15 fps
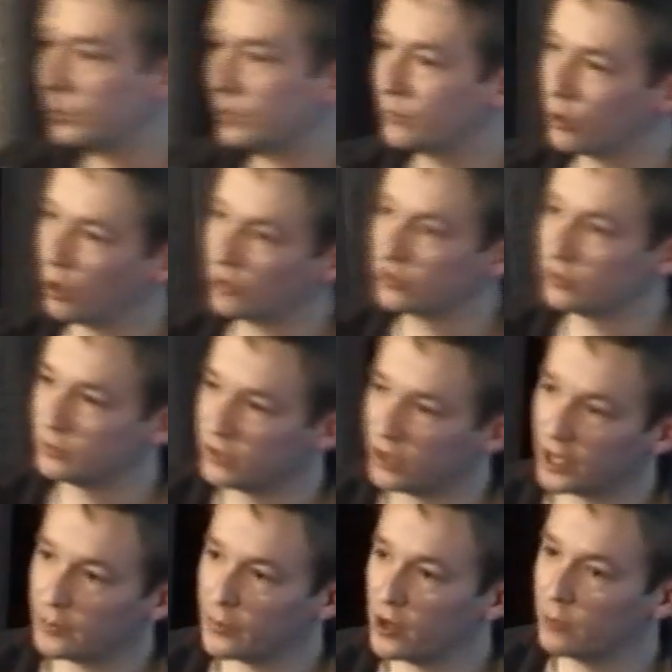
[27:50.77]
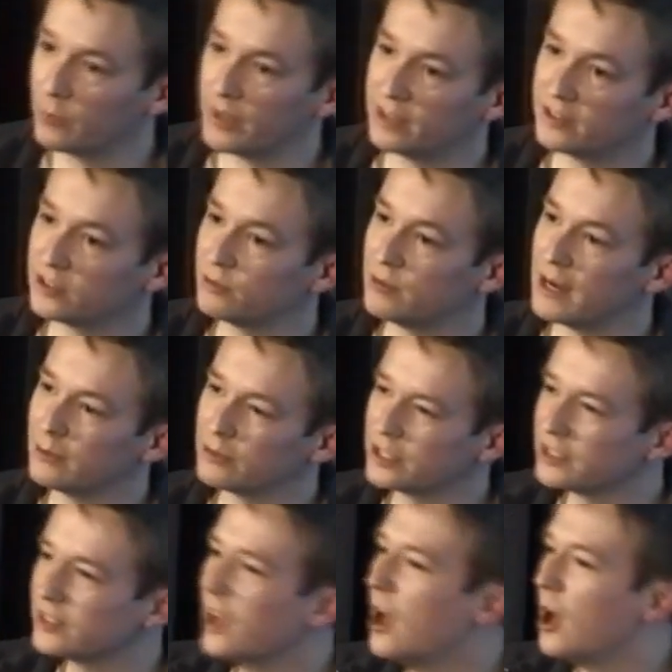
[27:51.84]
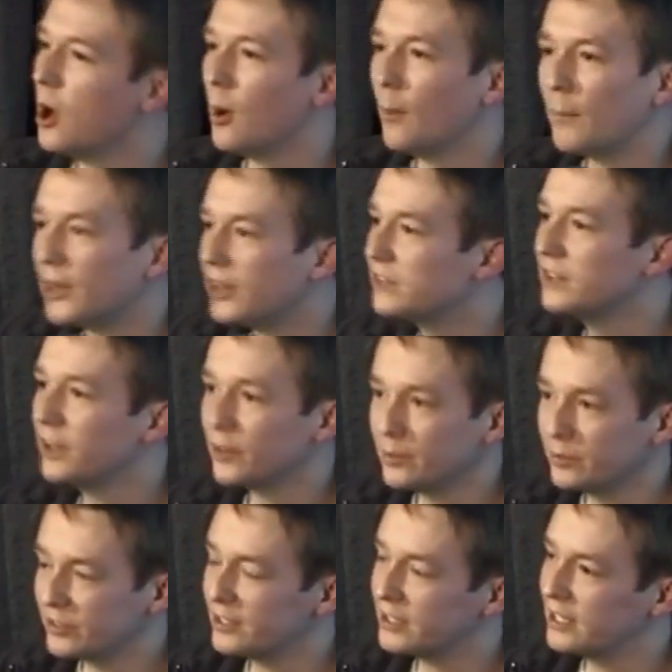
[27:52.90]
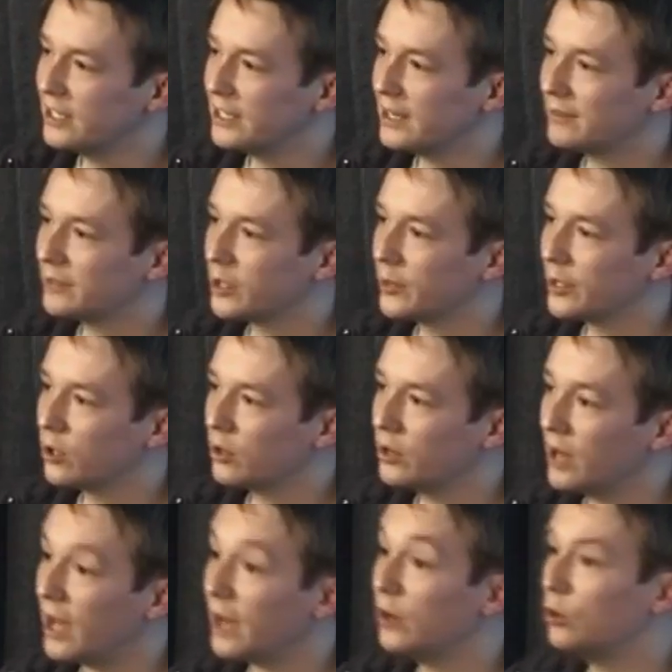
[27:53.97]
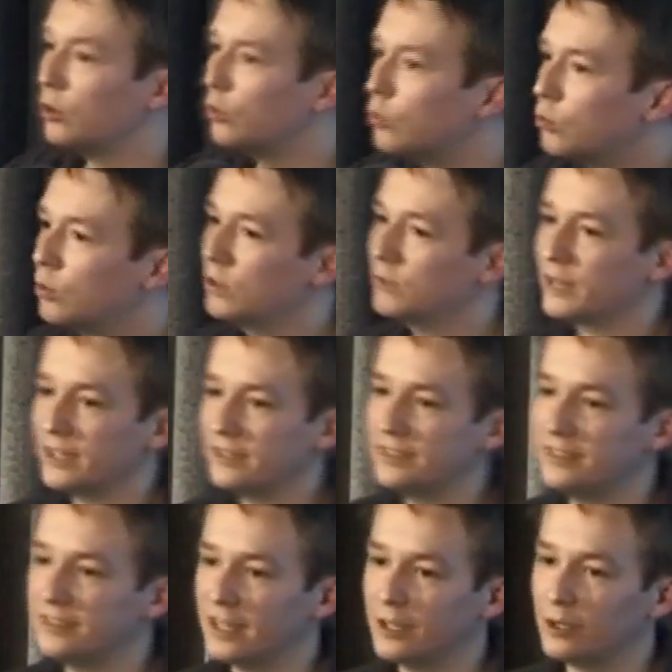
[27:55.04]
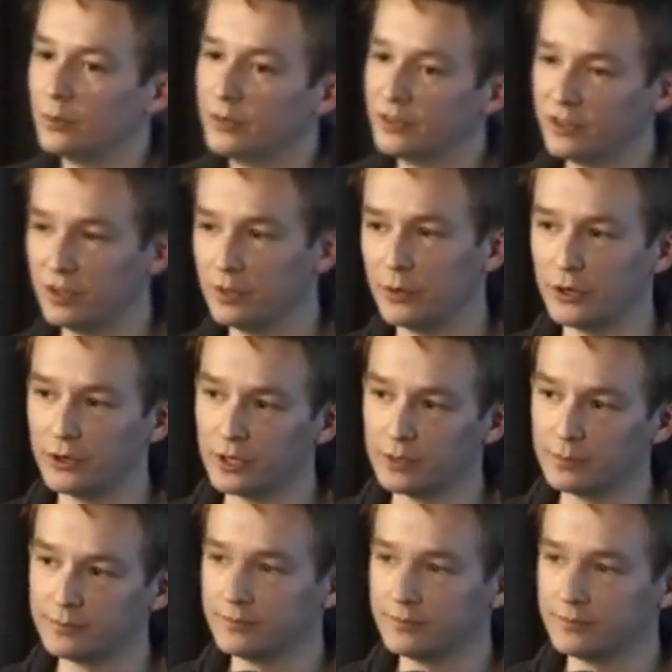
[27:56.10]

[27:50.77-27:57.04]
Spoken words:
We've got some Dynamo bits around it, but there's nothing particularly clever going on, and all of that detail is in the broker.